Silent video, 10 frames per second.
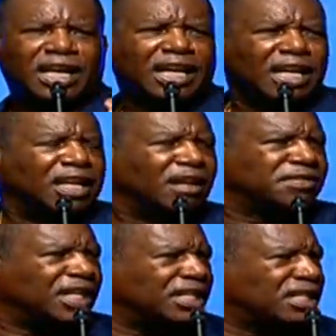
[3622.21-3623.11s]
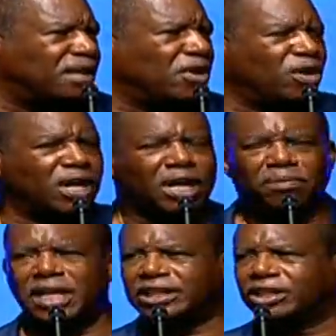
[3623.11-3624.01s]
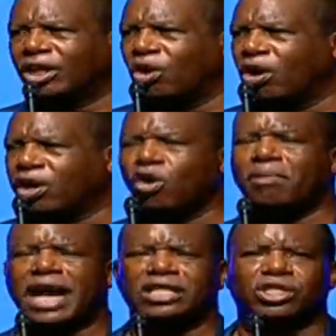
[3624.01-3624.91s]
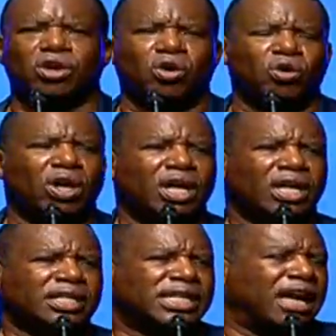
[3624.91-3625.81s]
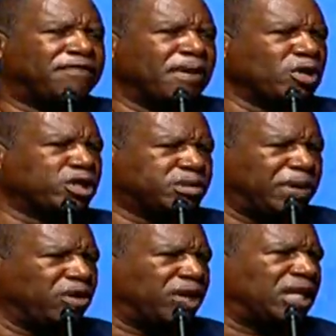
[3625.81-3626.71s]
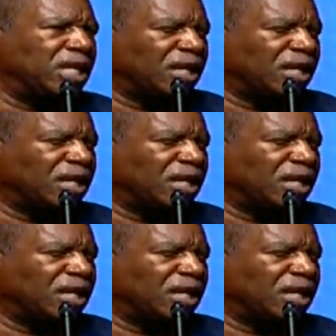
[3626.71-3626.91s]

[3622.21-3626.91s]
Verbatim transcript: He loves us. Come on. Bless the Lord, oh my soul. Say it from your spirit.